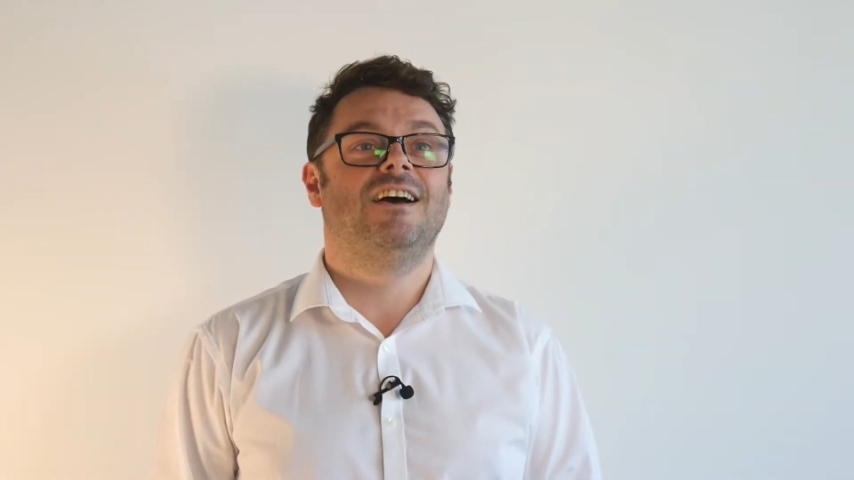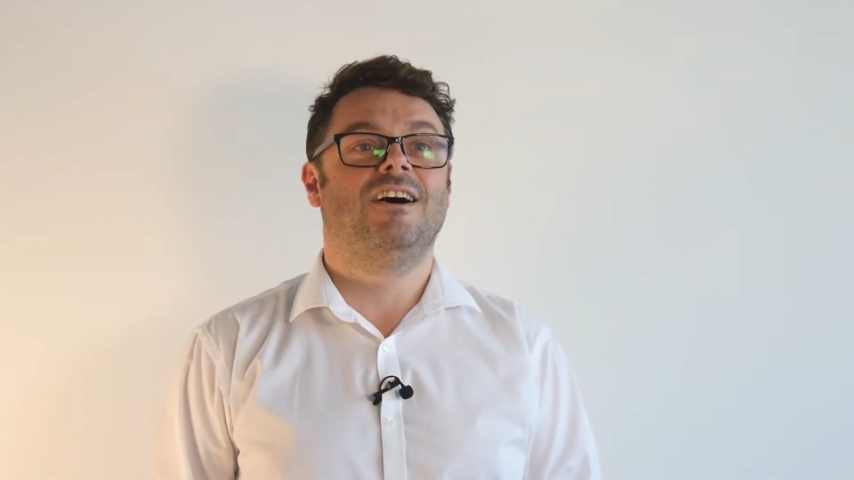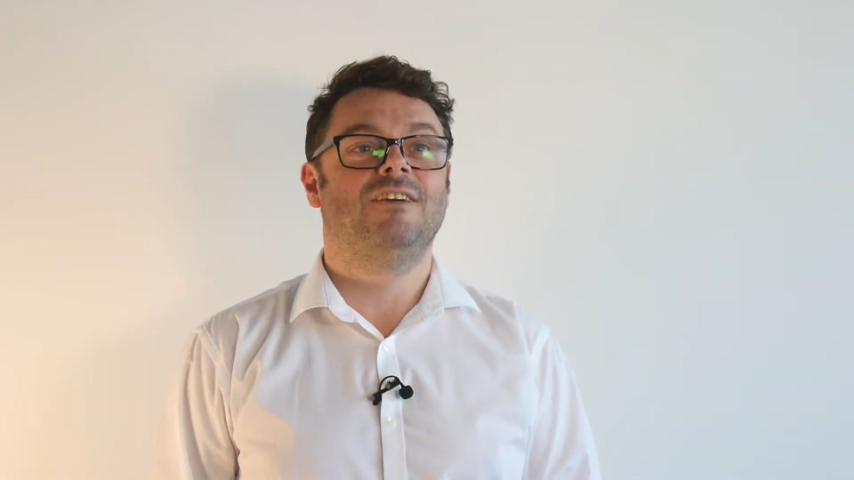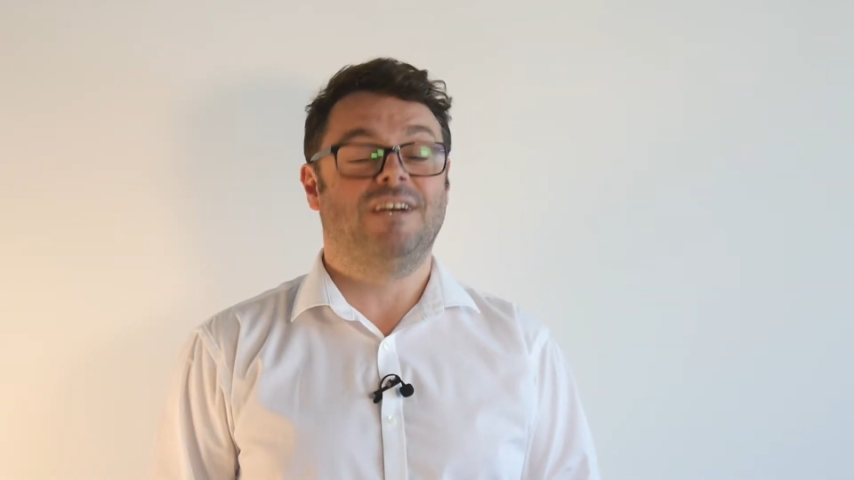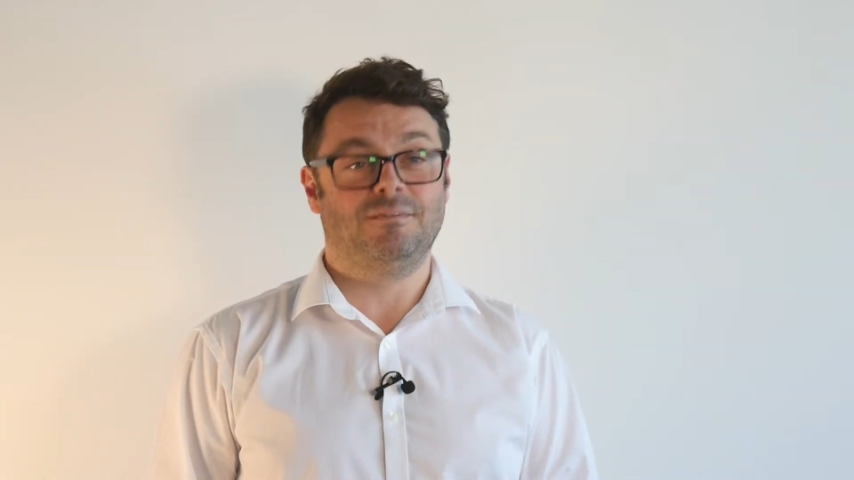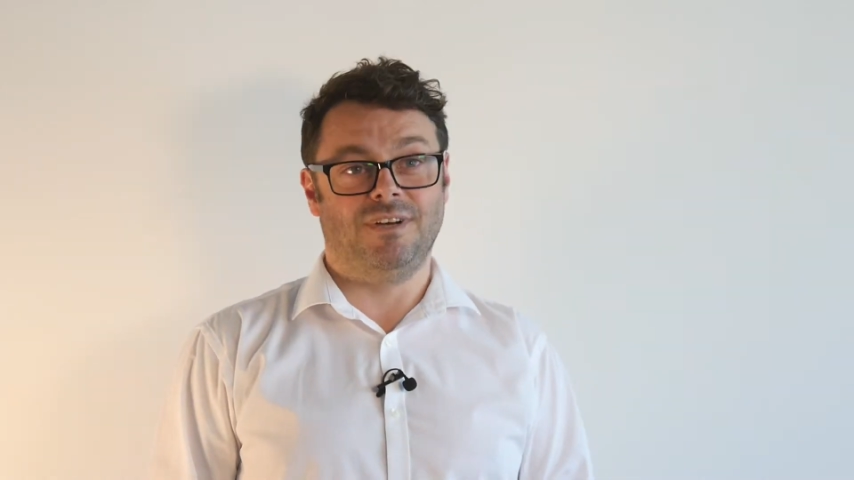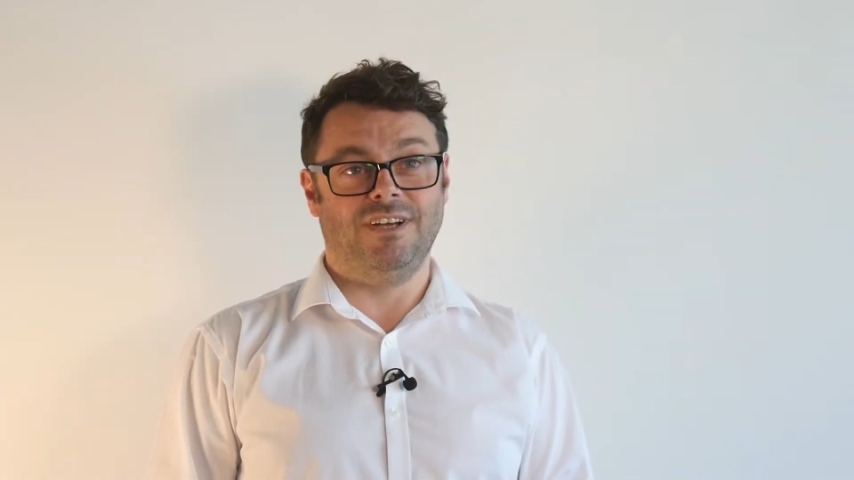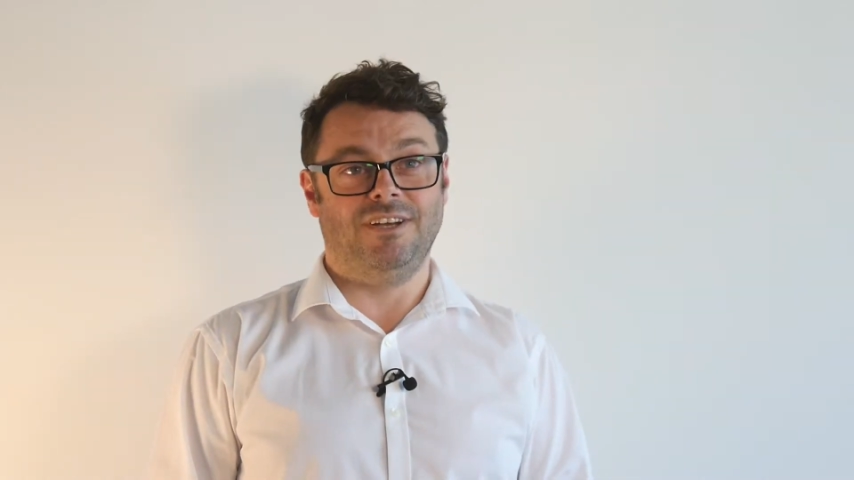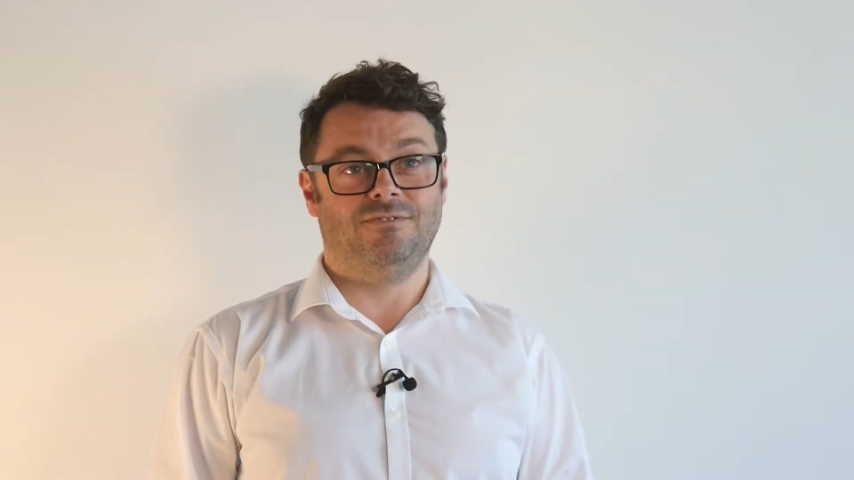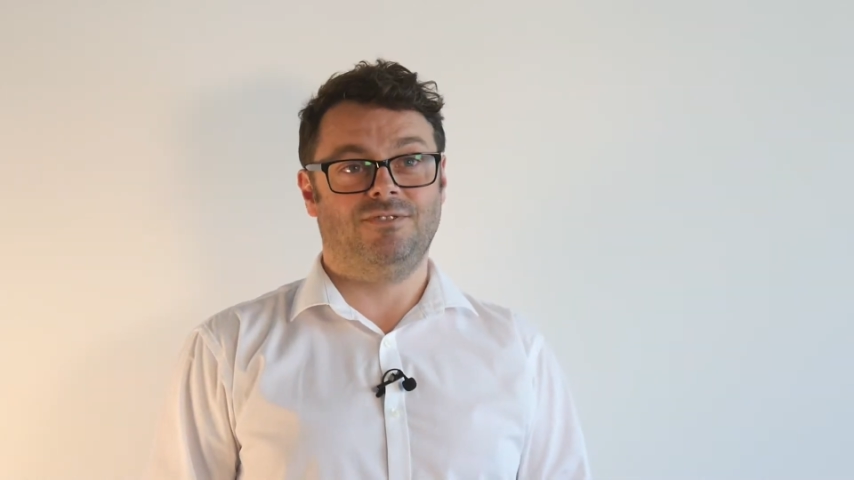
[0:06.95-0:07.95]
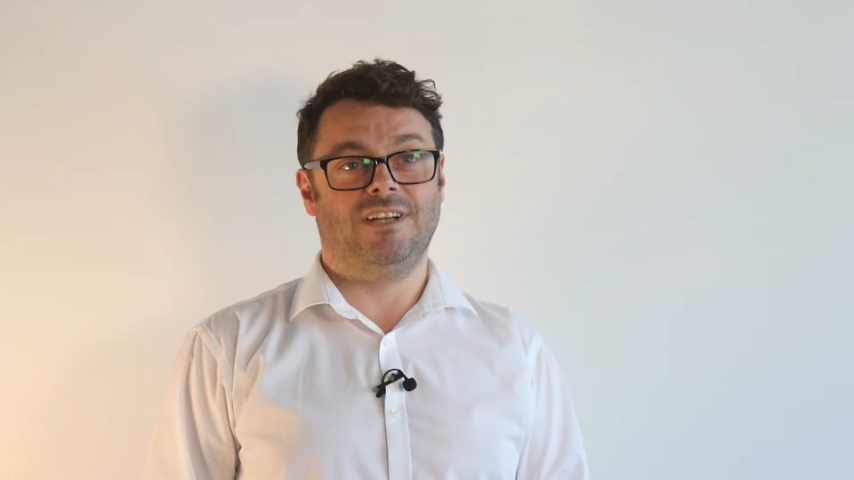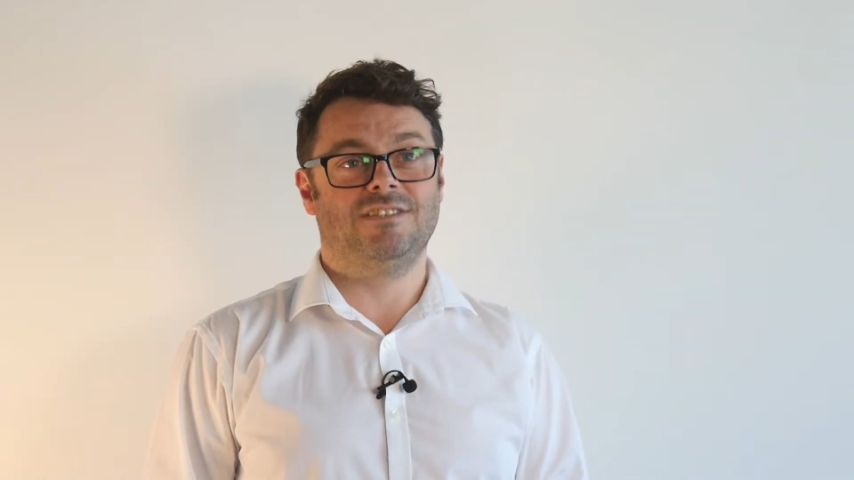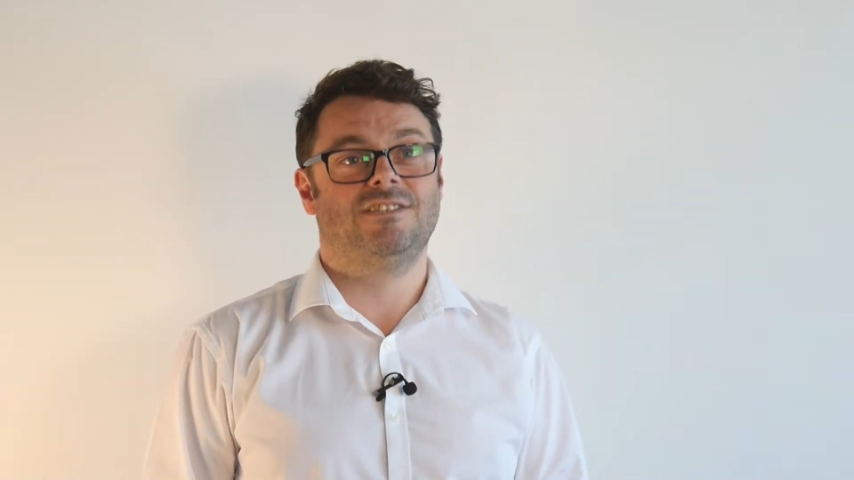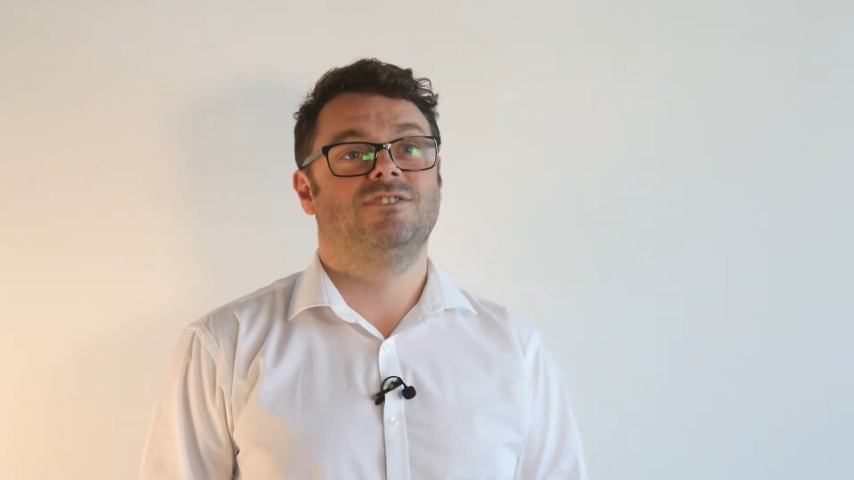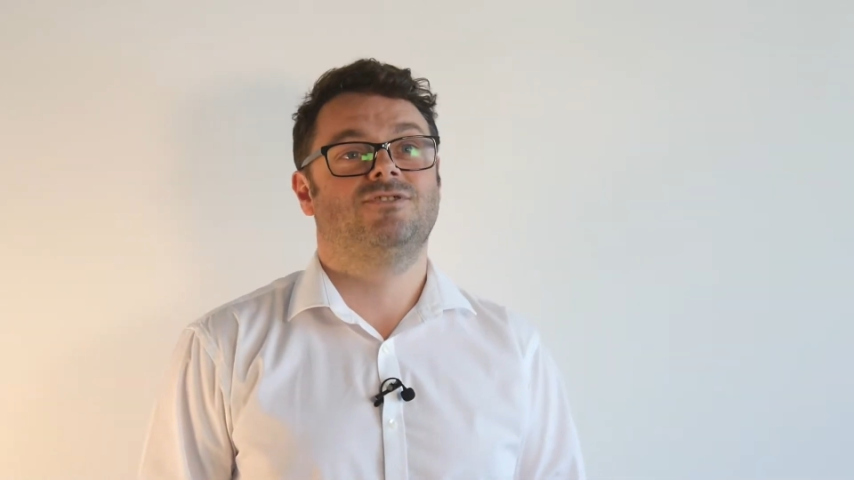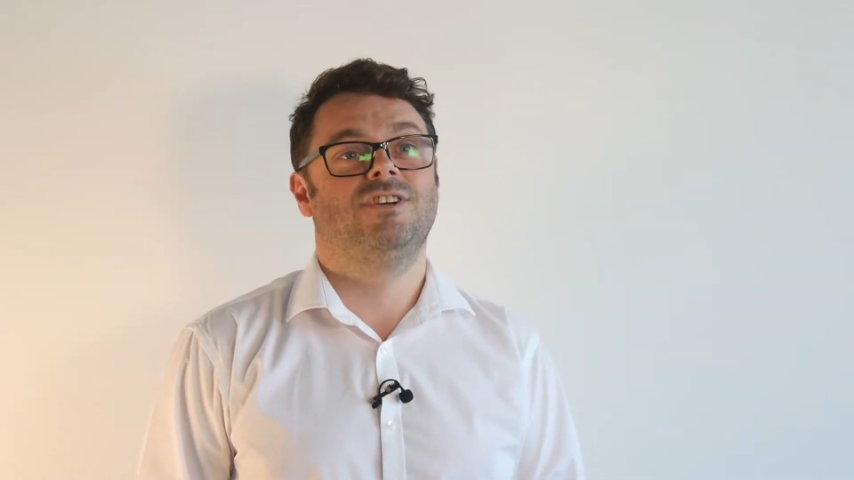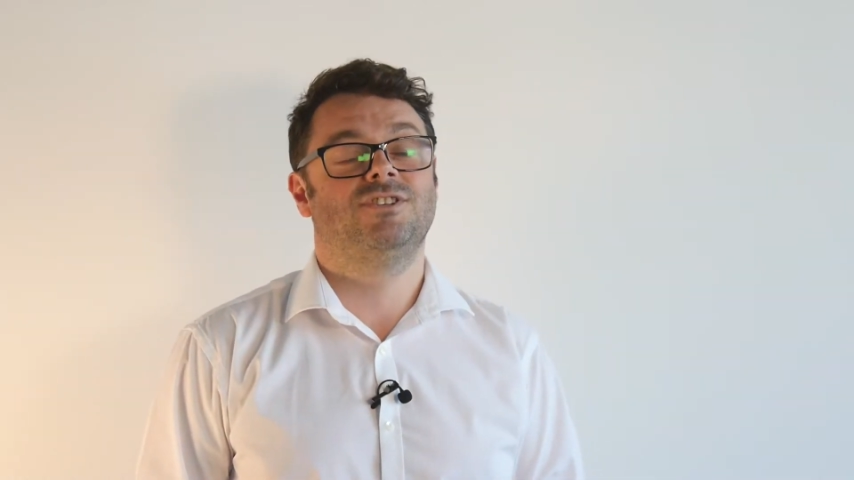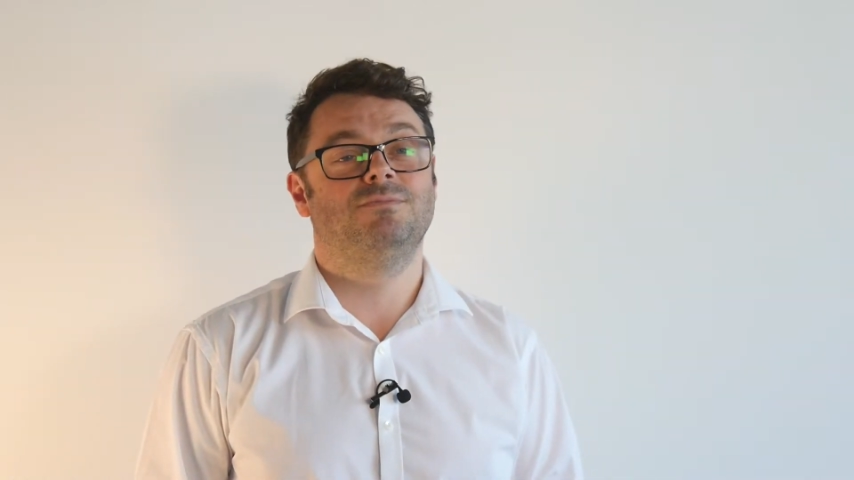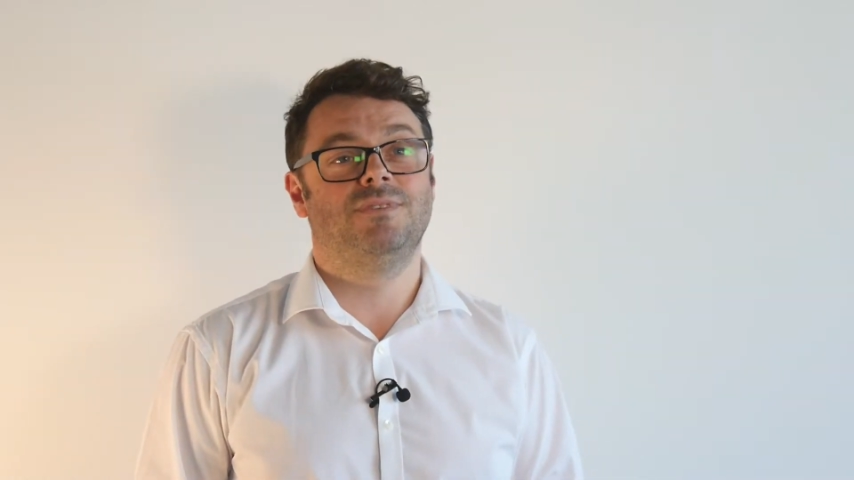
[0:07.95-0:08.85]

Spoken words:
I've had my own freelance illustration